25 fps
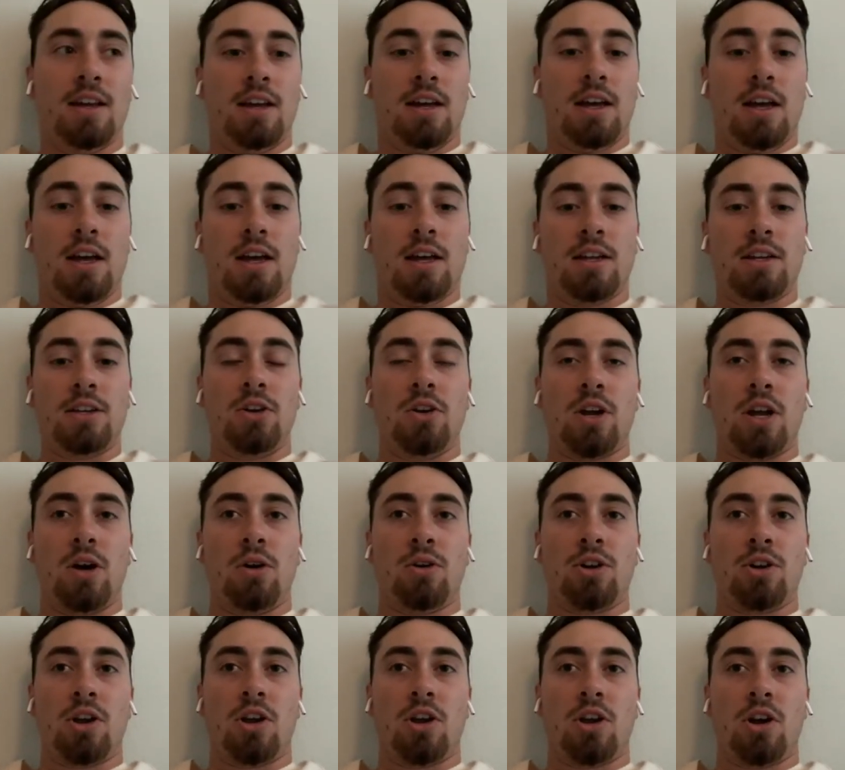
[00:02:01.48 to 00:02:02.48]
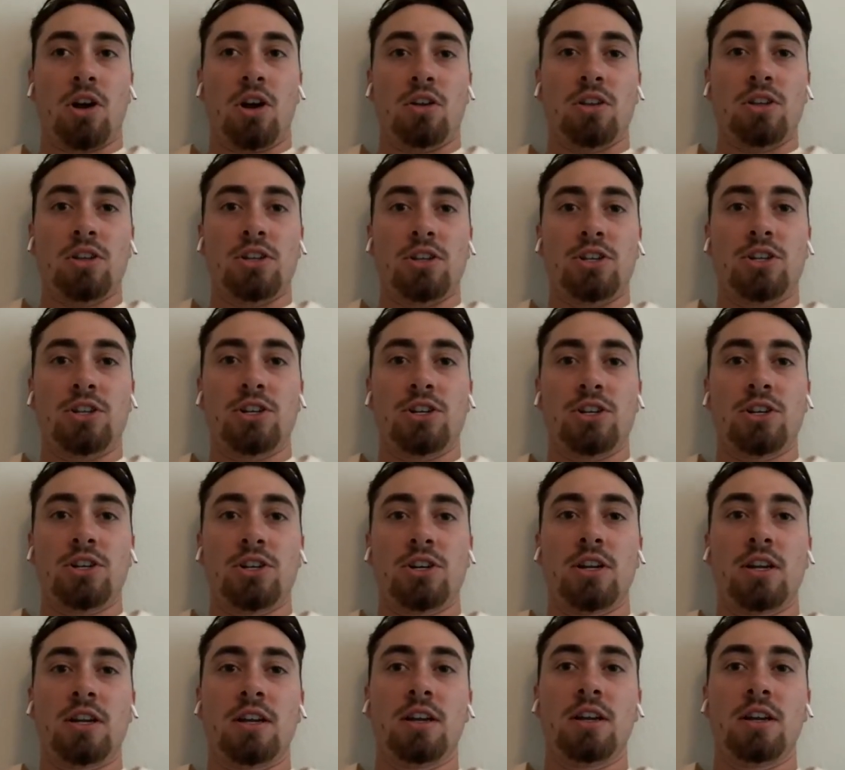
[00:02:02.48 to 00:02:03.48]
going to college,
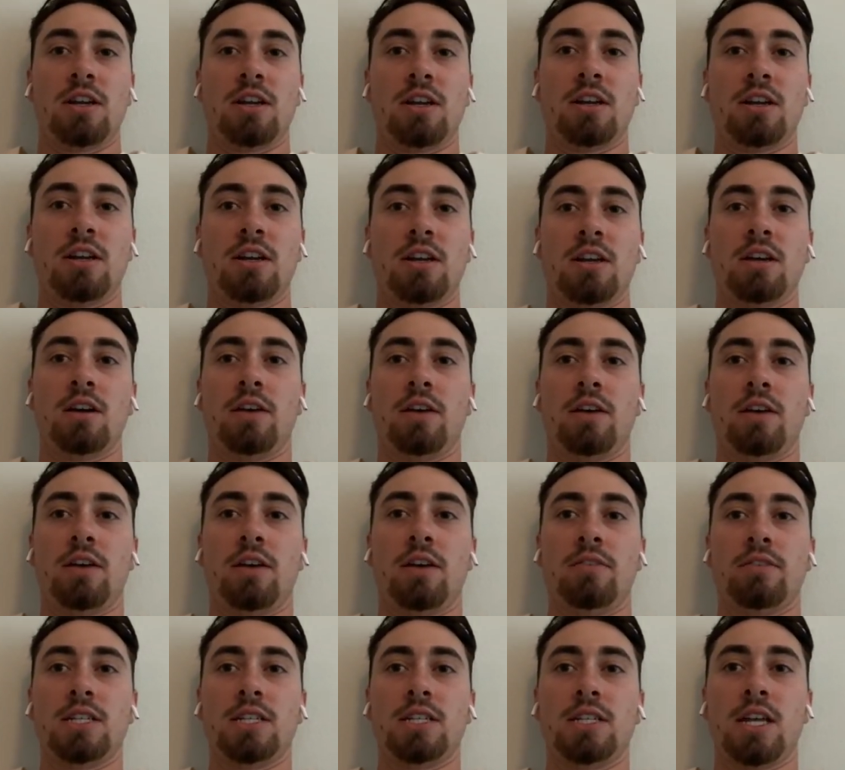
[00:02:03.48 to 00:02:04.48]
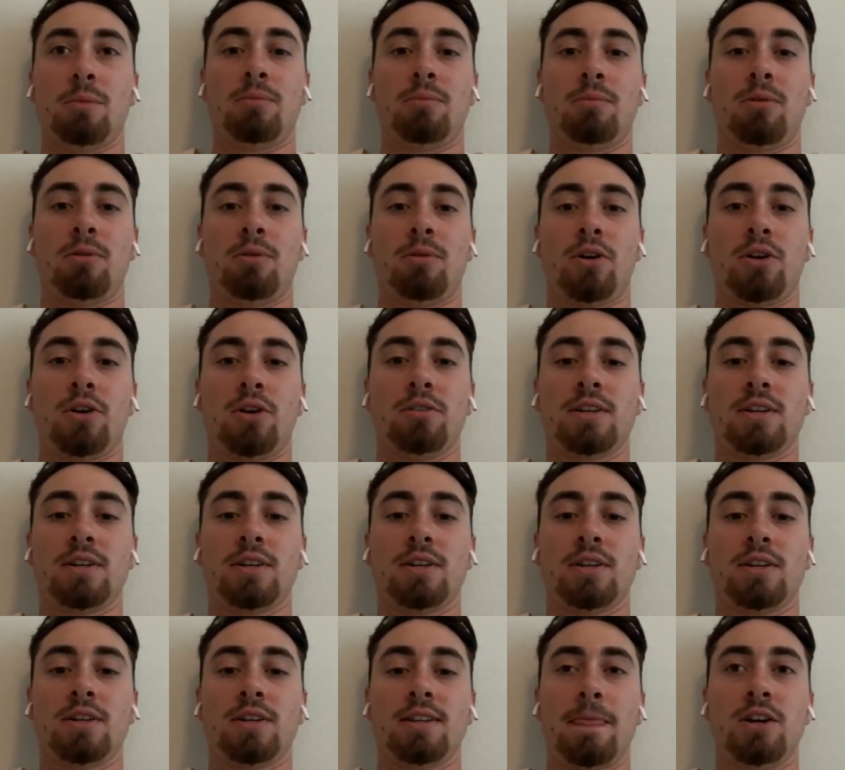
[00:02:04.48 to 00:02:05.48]
obviously I want to be part of
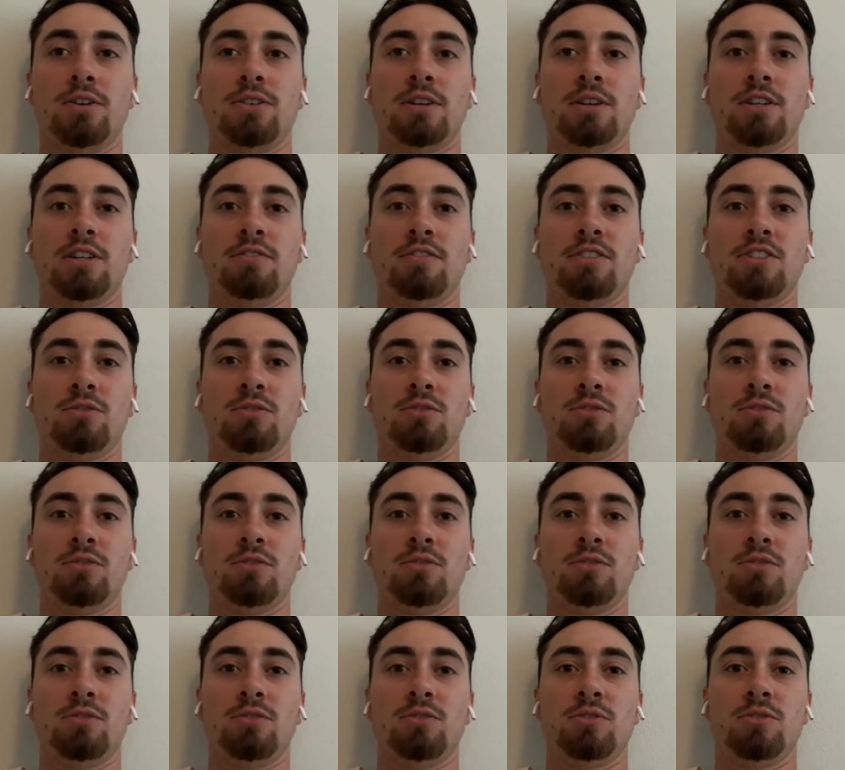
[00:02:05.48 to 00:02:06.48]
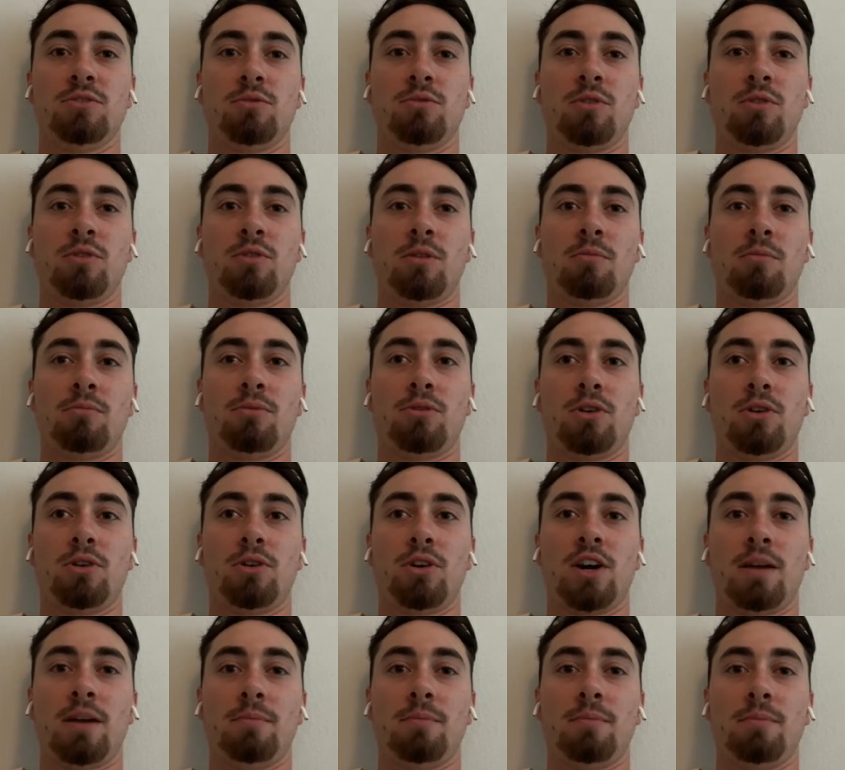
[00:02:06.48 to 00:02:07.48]
a Division I program that's on the
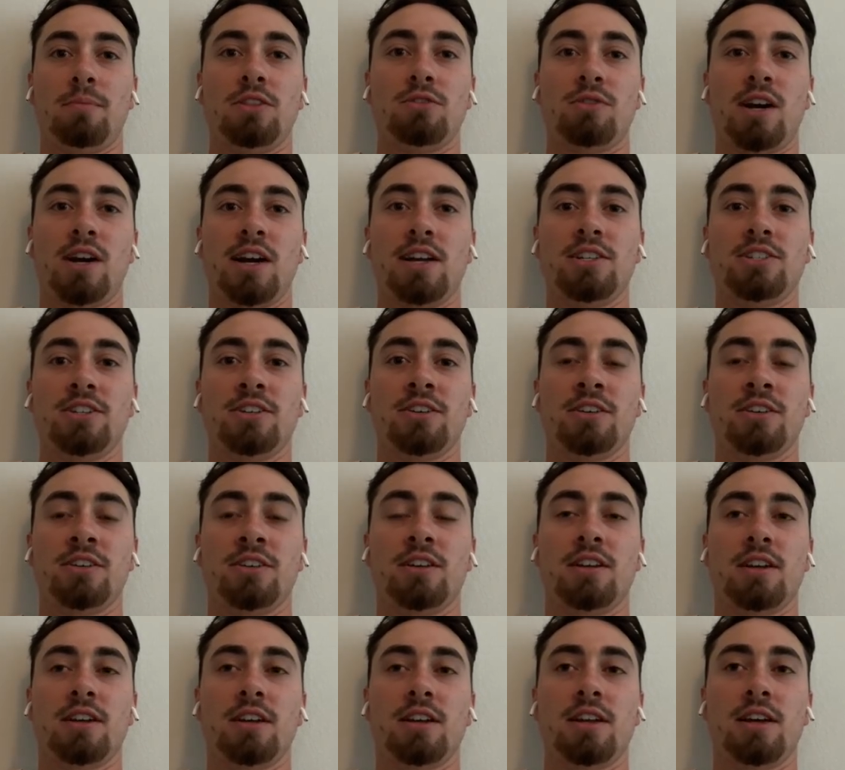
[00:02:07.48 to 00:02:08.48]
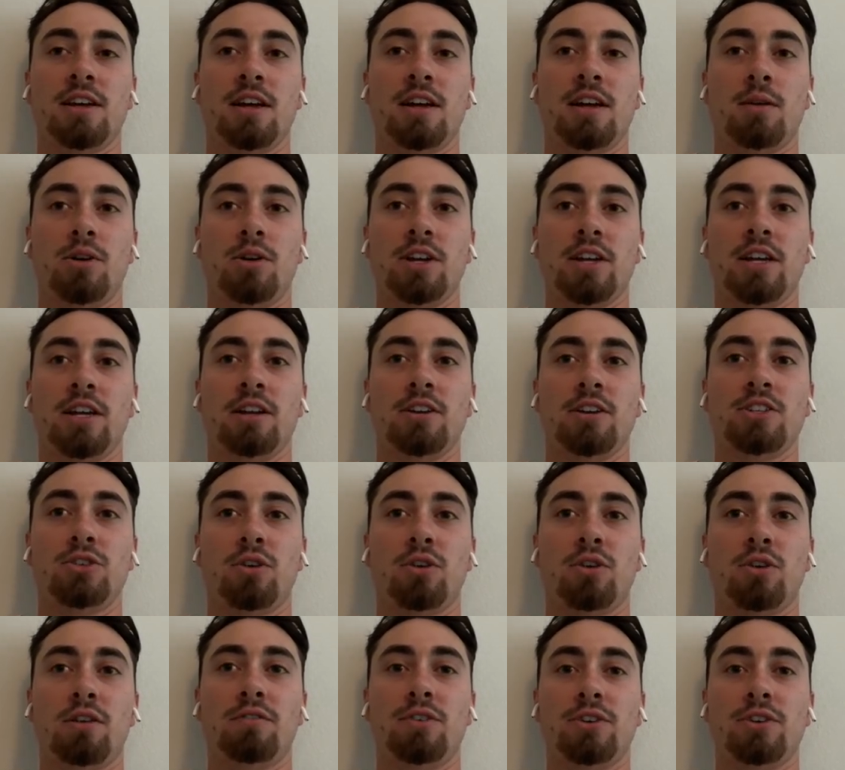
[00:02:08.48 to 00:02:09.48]
rise, and I want to get us to our first
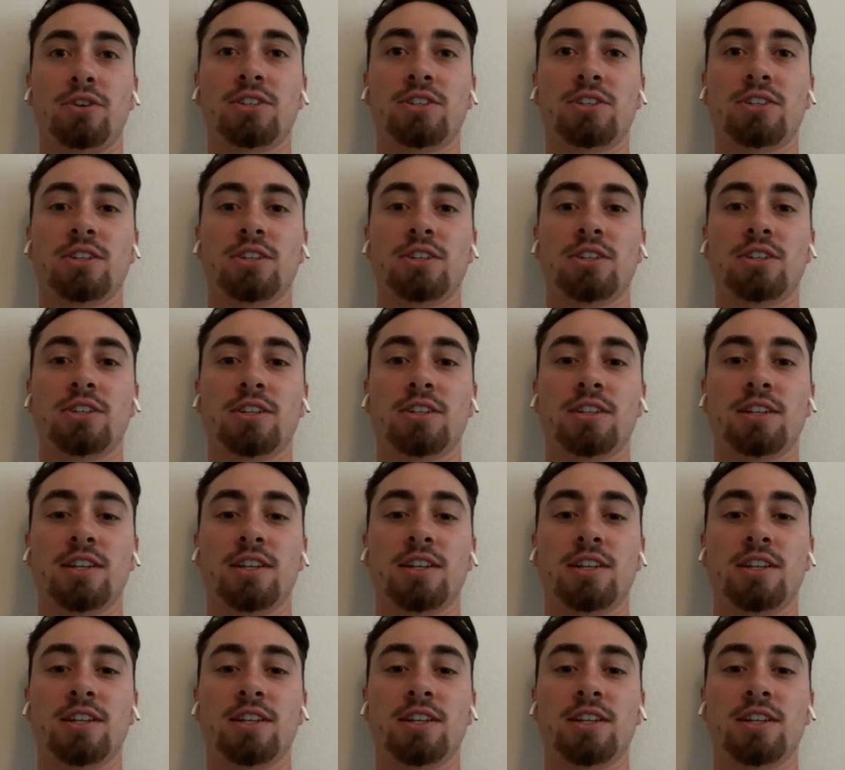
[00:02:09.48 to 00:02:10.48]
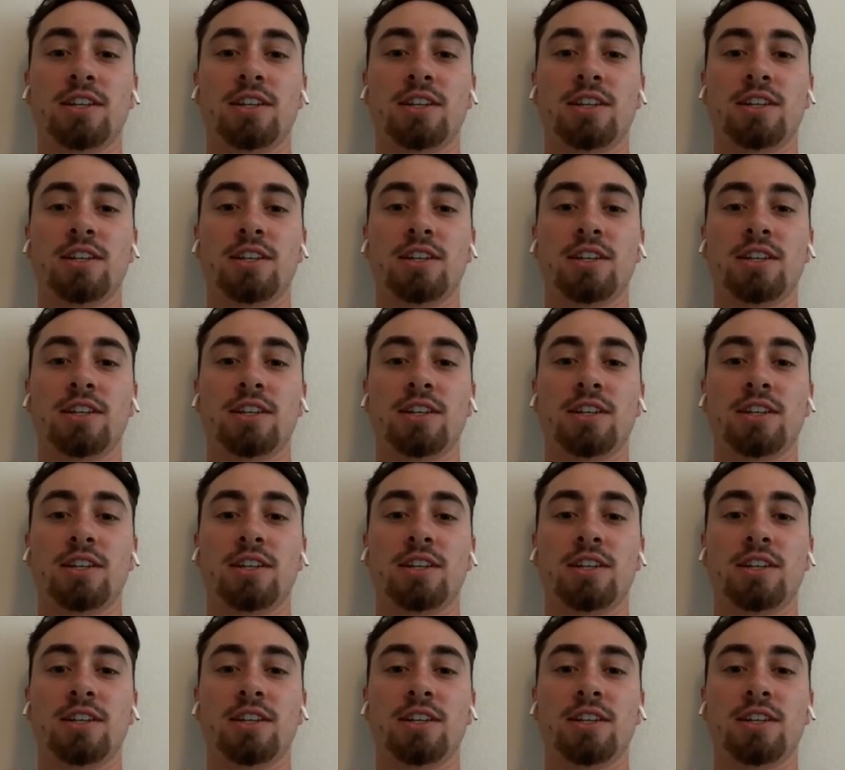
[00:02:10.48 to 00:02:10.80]
postseason tournament.